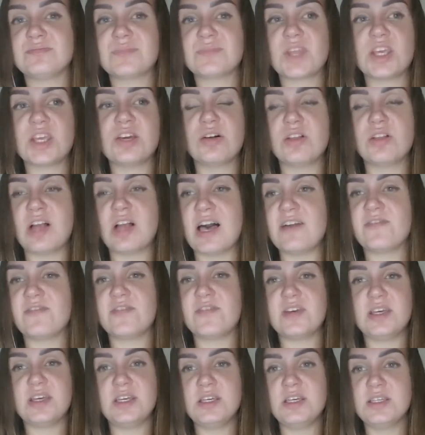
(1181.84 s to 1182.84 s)
your life
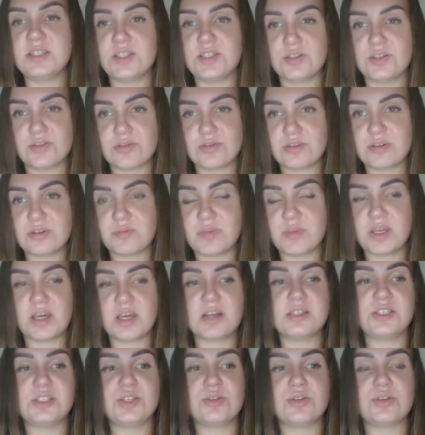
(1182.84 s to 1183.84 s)
easier
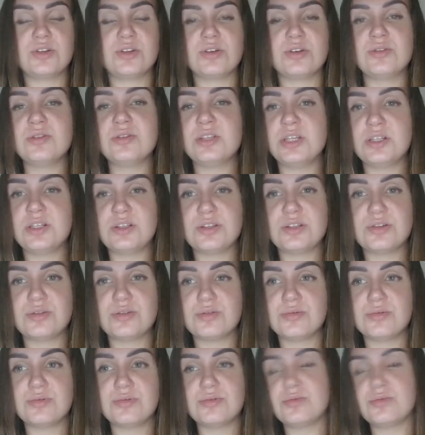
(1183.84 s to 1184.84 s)
because you don't need
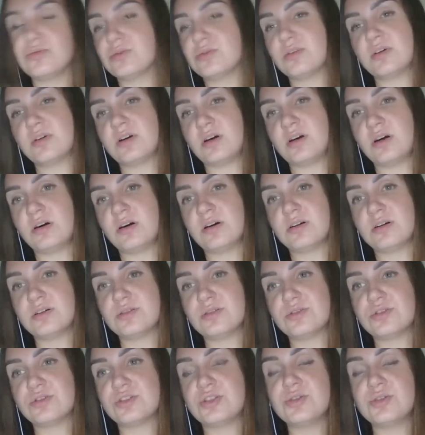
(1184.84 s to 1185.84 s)
to
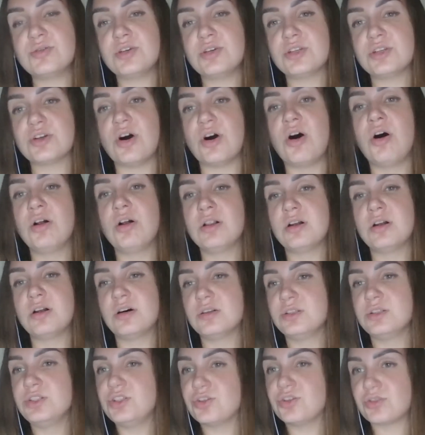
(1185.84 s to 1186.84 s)
do it all
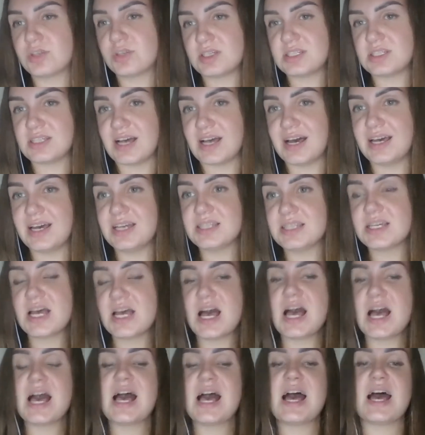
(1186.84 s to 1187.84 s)
on your side.
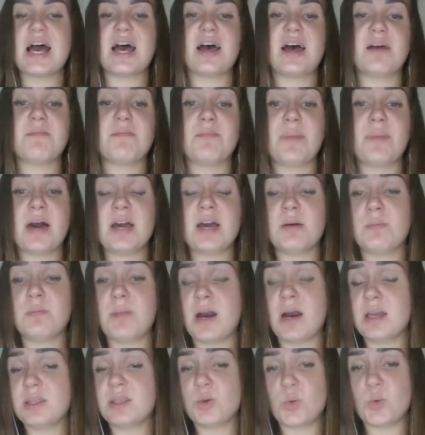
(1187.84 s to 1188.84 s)
But
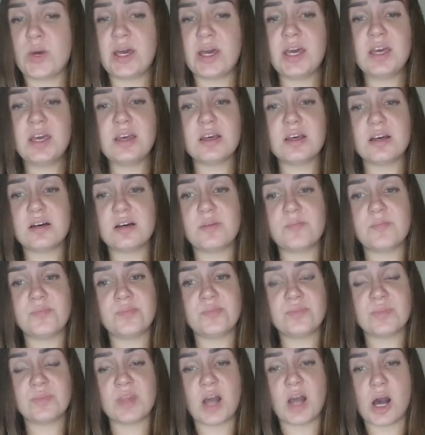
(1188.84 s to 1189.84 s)
by the way,
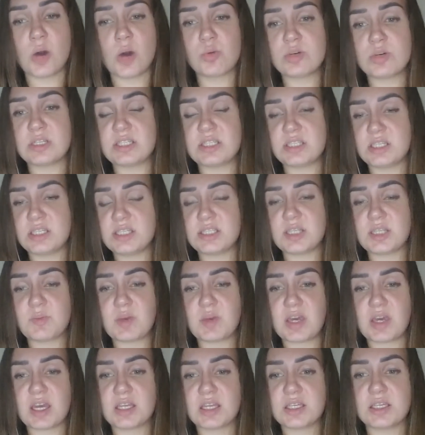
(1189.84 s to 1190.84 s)
our system
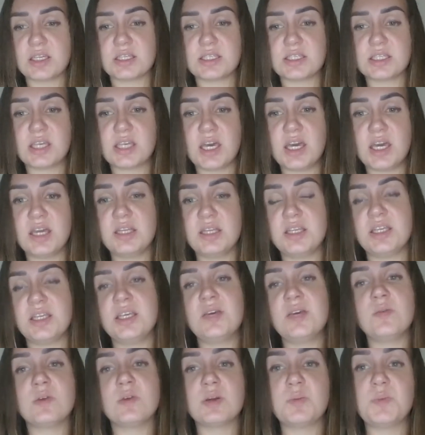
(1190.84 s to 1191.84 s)
can cascade
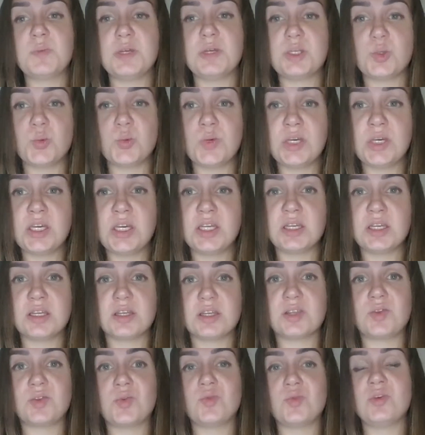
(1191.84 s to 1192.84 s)
even between
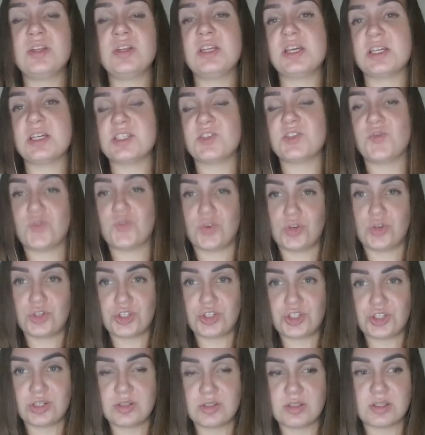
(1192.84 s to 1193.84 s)
3ds
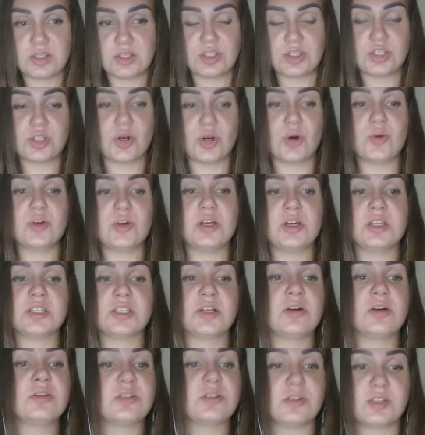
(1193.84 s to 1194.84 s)
versions. So it's
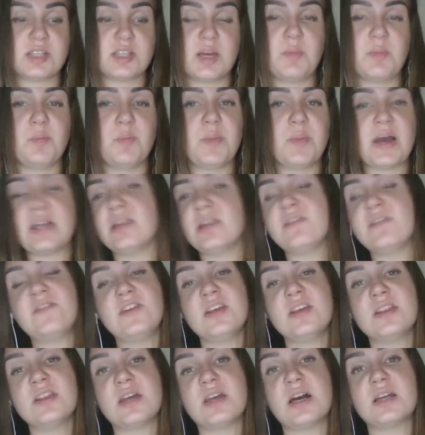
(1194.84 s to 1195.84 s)
also some
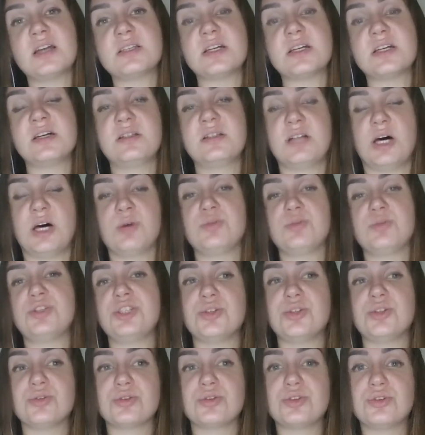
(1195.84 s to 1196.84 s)
benefit that
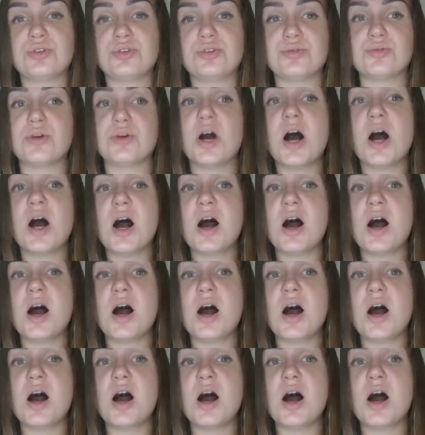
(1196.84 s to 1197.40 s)
allows you to